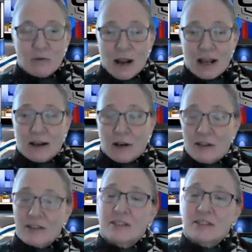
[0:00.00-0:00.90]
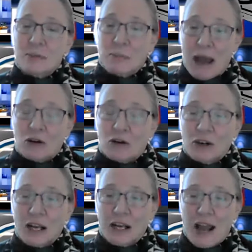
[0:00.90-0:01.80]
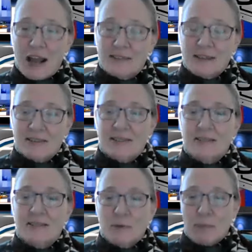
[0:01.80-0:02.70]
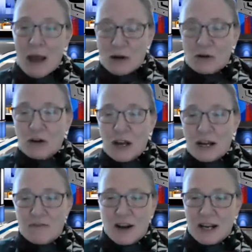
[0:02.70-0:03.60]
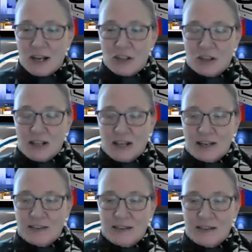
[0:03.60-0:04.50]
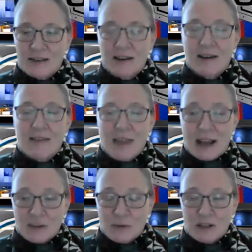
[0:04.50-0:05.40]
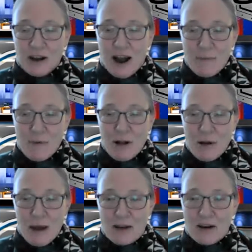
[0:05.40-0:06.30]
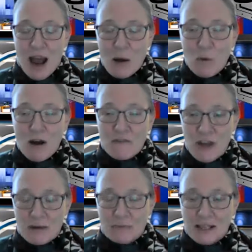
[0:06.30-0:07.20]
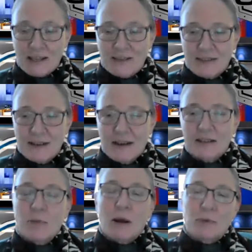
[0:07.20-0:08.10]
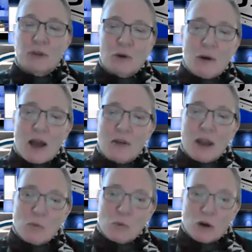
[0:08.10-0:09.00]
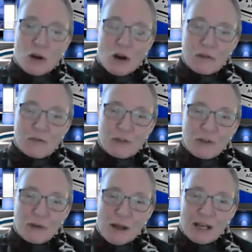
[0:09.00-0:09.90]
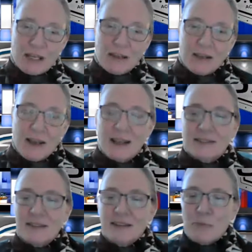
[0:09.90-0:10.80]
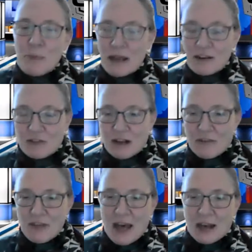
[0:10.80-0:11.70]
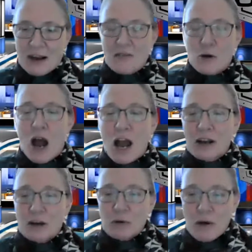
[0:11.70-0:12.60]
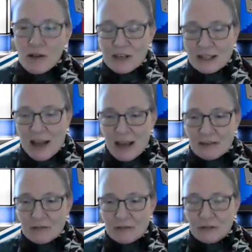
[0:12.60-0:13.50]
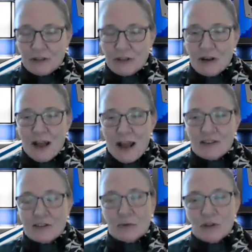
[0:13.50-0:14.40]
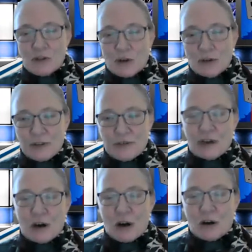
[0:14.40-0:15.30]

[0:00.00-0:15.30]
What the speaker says: right? And this is about creating assets. This is about creating financial legacies. That's what I'm all about. I want families to be able to go out and work hard for their money and see the benefit of that, have a higher quality life as a result of their